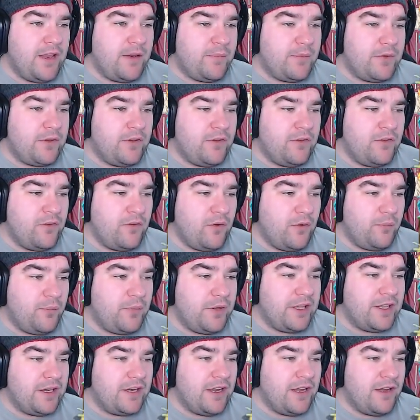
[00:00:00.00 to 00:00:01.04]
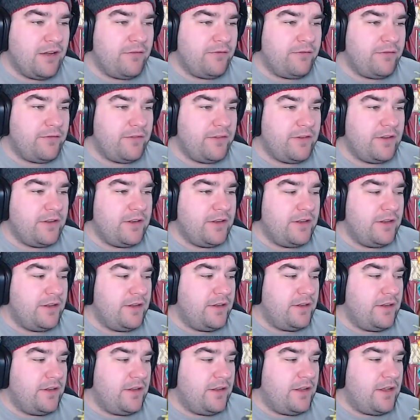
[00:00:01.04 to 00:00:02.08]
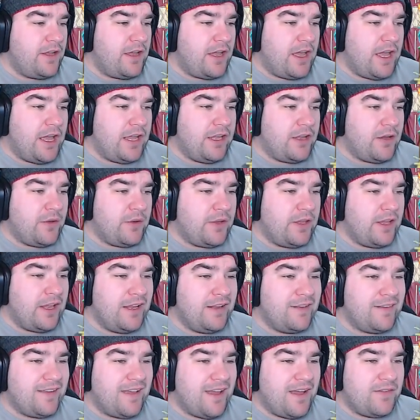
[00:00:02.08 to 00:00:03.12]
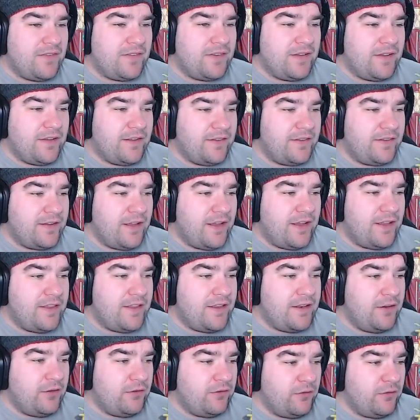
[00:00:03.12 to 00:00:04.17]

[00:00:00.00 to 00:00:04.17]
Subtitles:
but not big enough. And going into Avatar state, and then he'll do